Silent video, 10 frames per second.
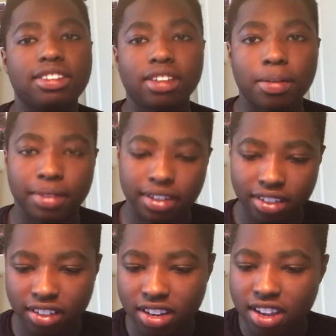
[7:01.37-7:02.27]
his limit.
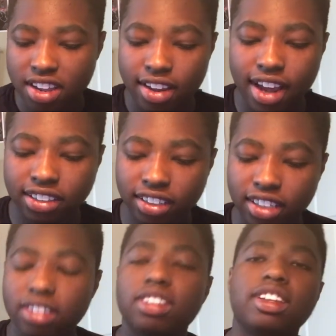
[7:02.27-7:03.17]
And
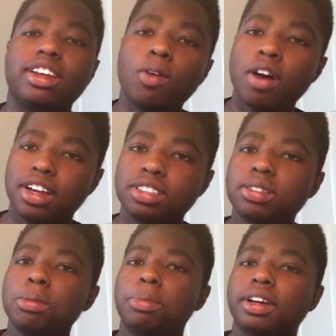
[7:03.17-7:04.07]
actually, he
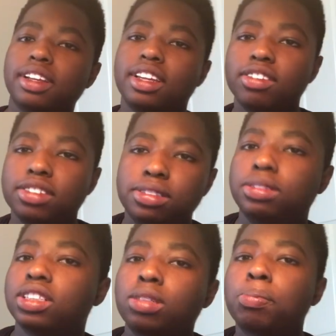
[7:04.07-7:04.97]
was, but it was
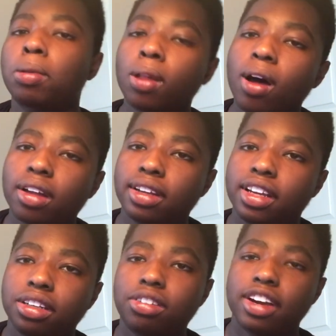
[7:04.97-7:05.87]
just plot
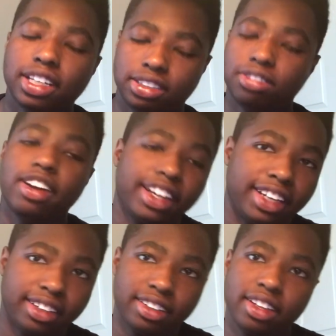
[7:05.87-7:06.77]
and trash writing.